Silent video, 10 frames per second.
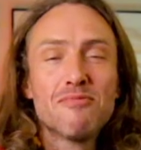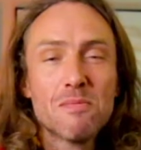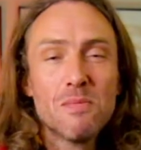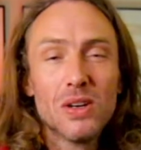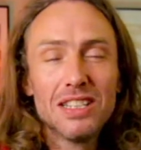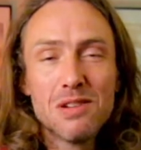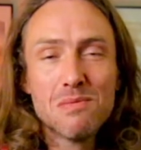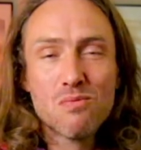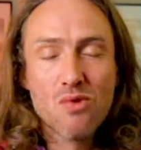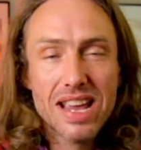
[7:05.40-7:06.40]
myself to
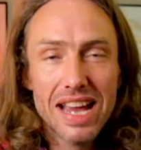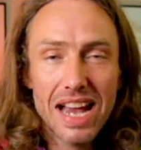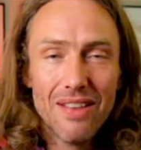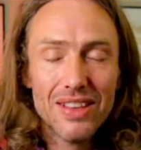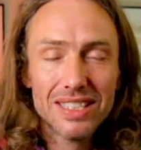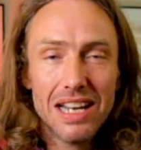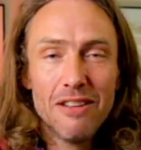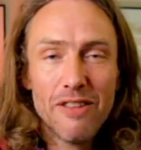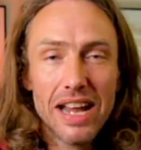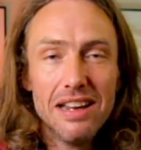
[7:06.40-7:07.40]
break it out of the
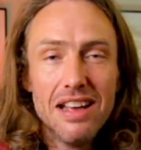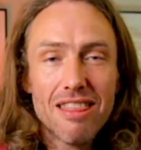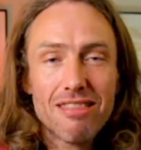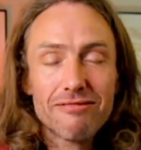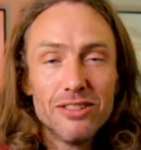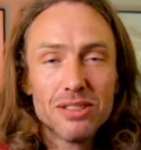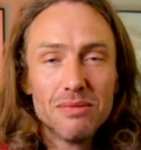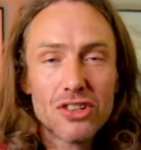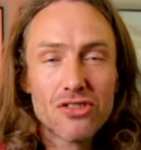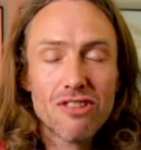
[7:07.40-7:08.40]
cellophane, throw some
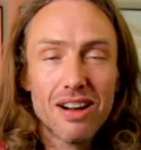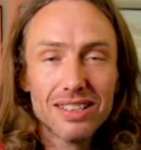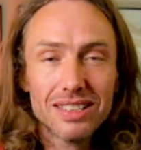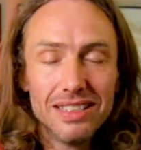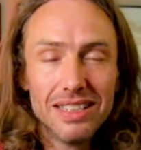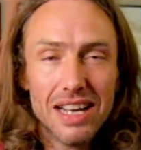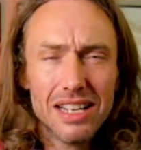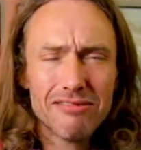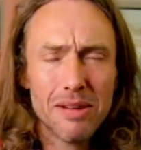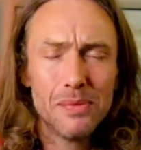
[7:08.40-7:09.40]
trucks and
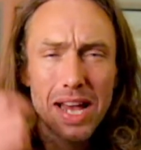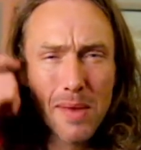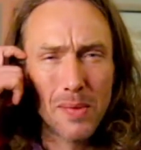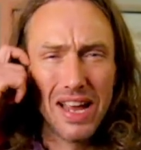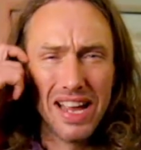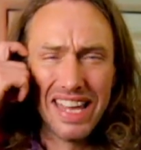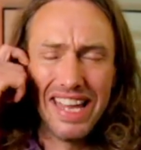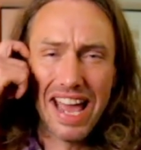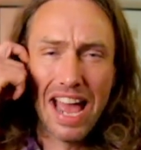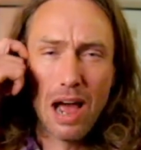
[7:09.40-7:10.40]
grip tape on it and get it
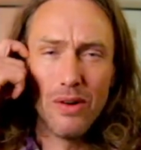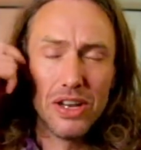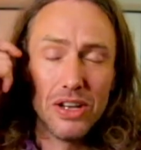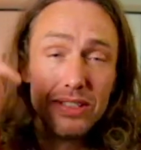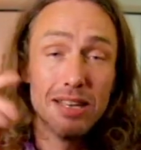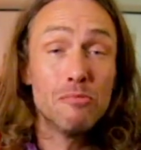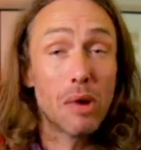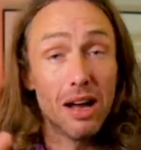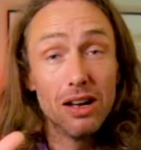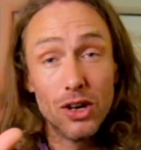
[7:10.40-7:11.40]
out and use it. But
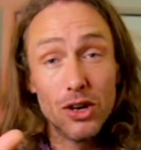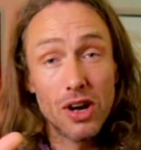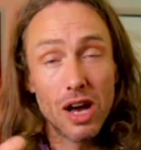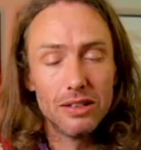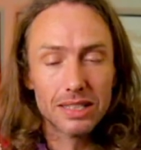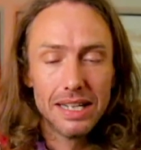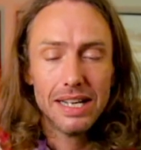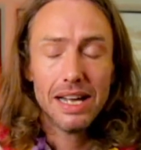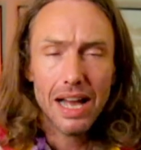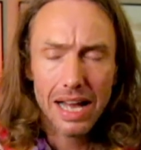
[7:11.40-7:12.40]
who knows?
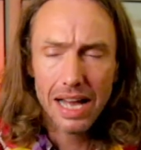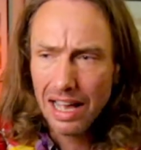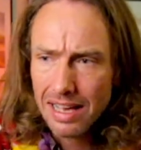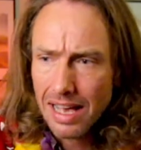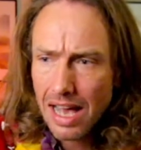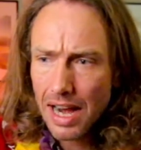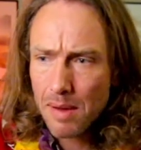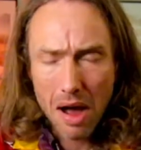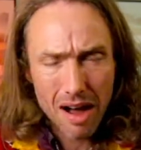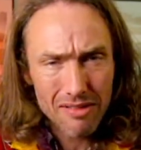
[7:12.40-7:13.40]
And
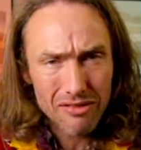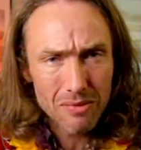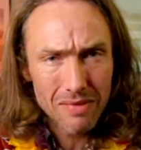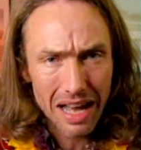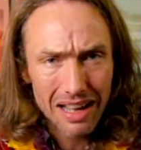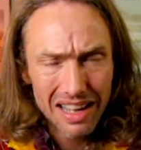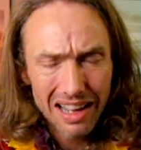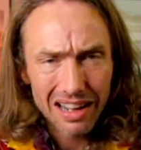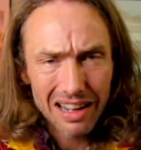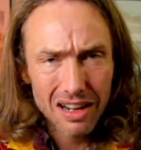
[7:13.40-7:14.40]
apart from that,
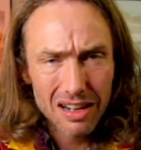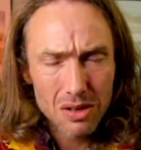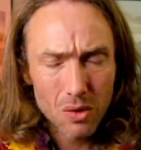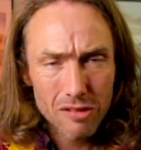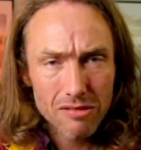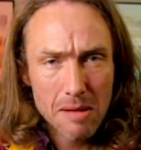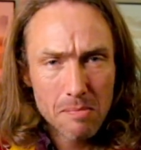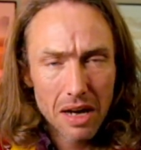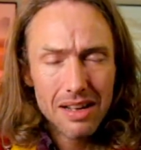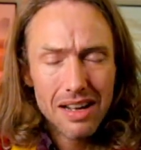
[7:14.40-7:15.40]
I can't quite remember.
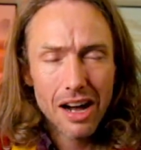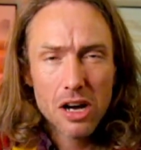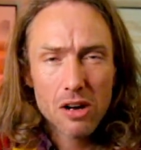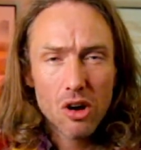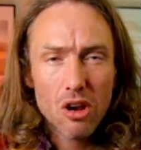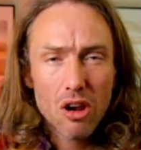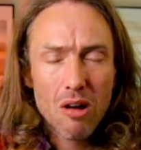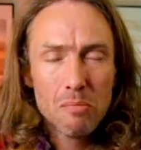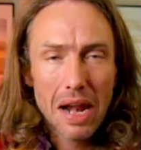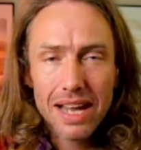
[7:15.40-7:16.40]
I know I've got a lot of
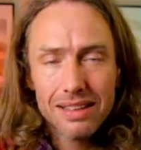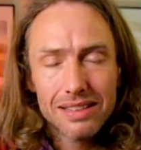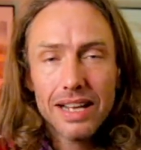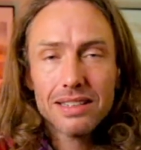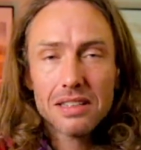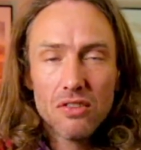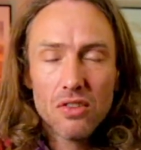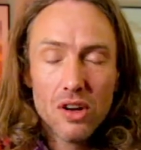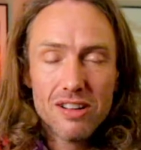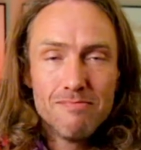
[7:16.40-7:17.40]
blank decks that I've
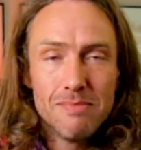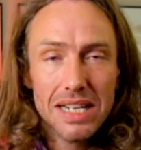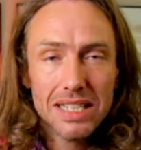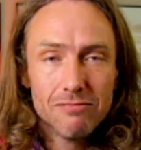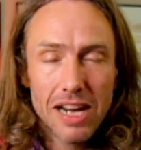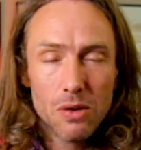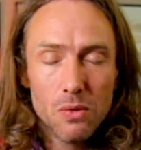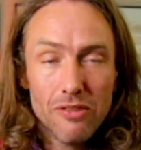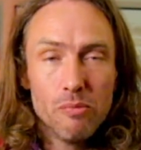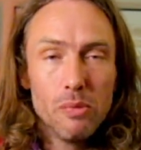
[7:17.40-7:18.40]
kind of messed around with
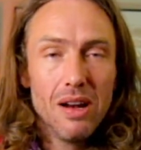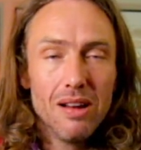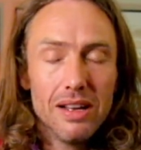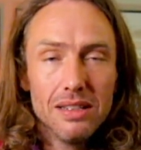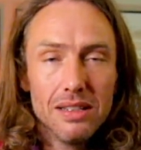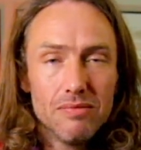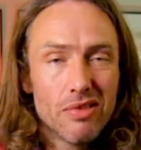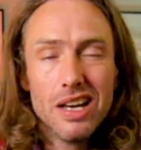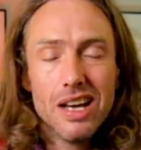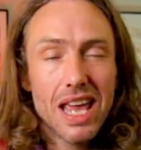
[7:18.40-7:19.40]
and put like
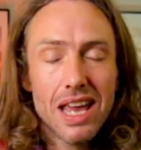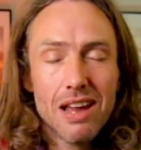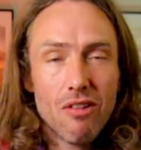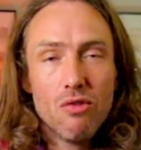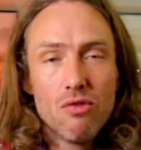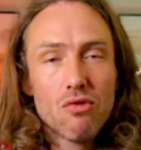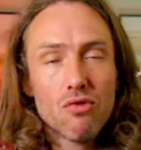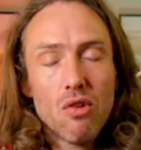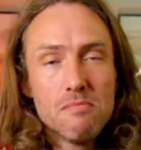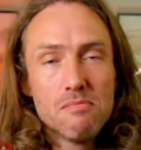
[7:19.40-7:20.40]
30-year-old
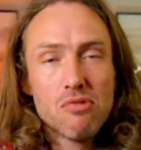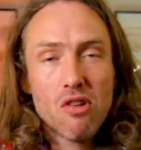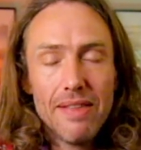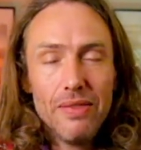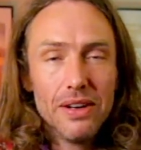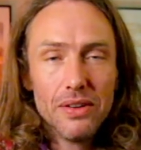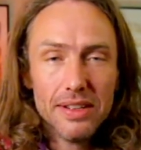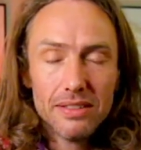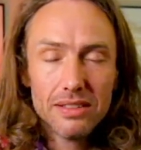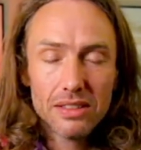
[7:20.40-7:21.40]
Grom branding on and
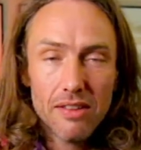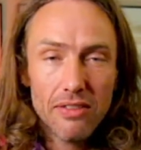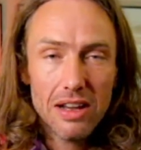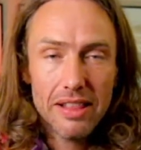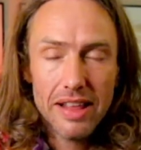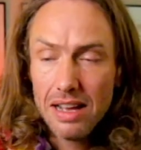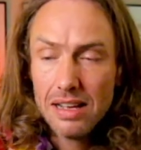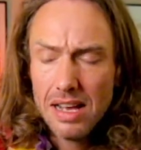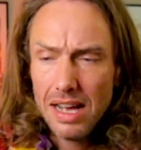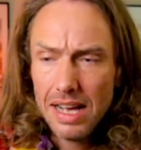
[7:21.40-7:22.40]
stuff like that.
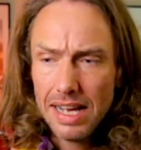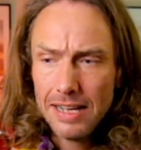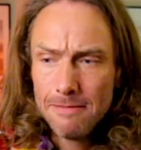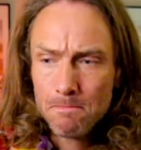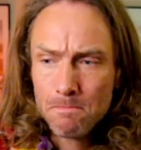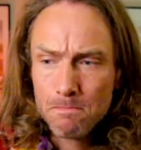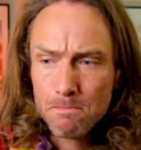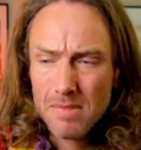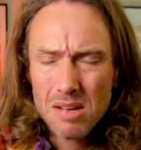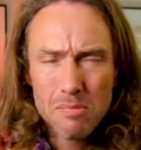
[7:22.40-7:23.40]
But
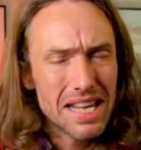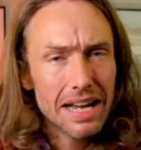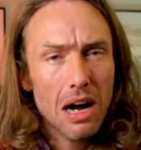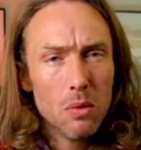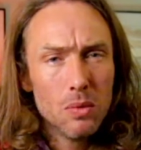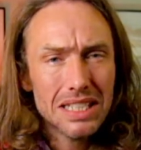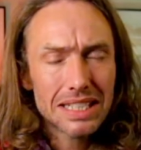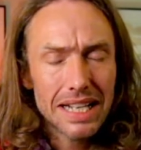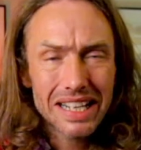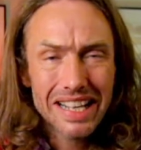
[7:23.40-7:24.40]
yeah, I wouldn't say
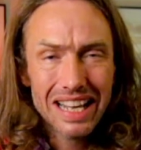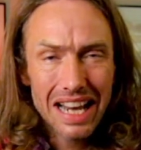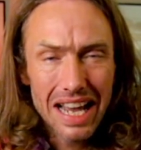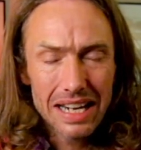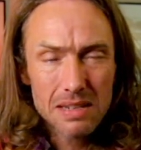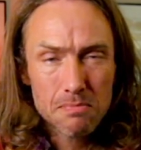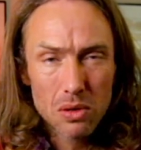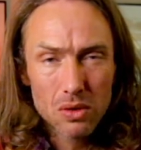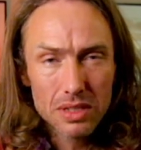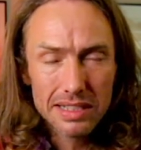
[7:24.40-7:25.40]
that I collect
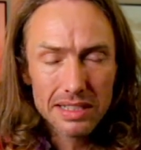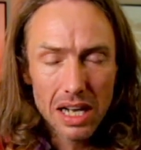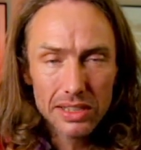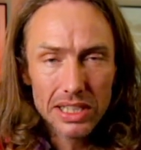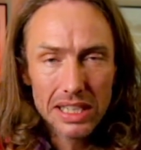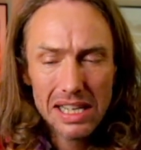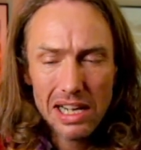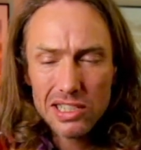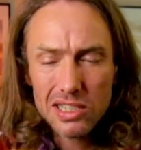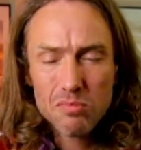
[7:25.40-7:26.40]
boards as such. I
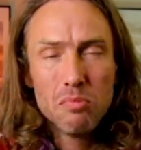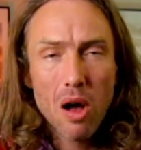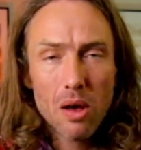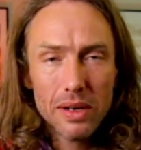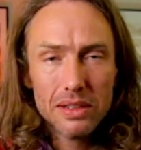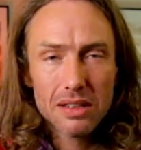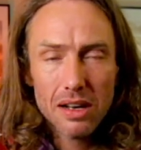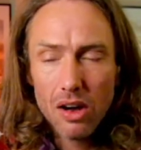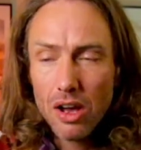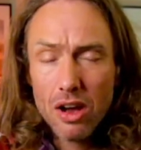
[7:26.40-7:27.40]
just buy ones that
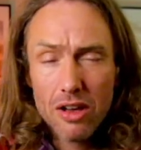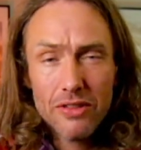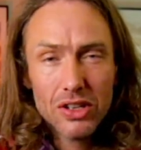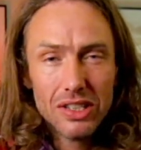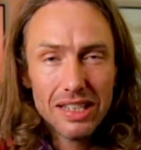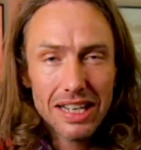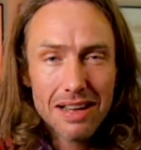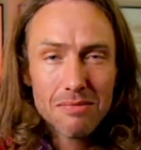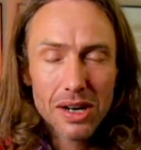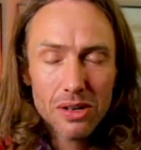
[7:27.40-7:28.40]
I either couldn't get
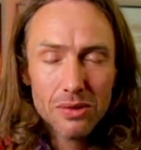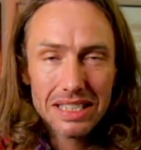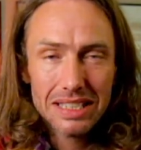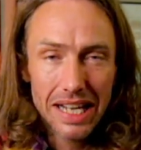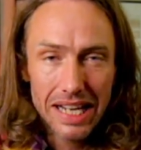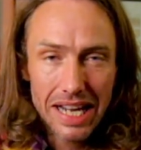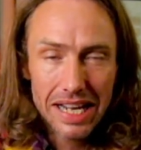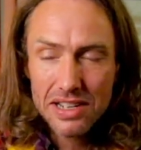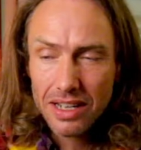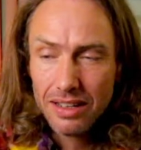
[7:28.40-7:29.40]
when I was a
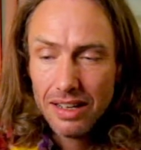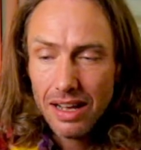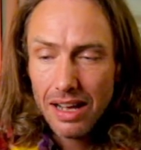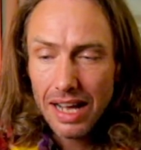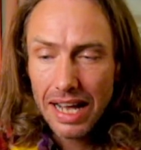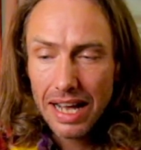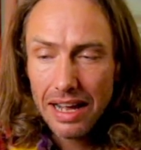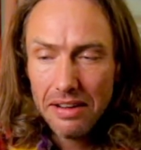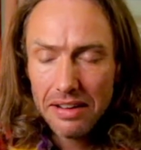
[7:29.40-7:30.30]
teenager, and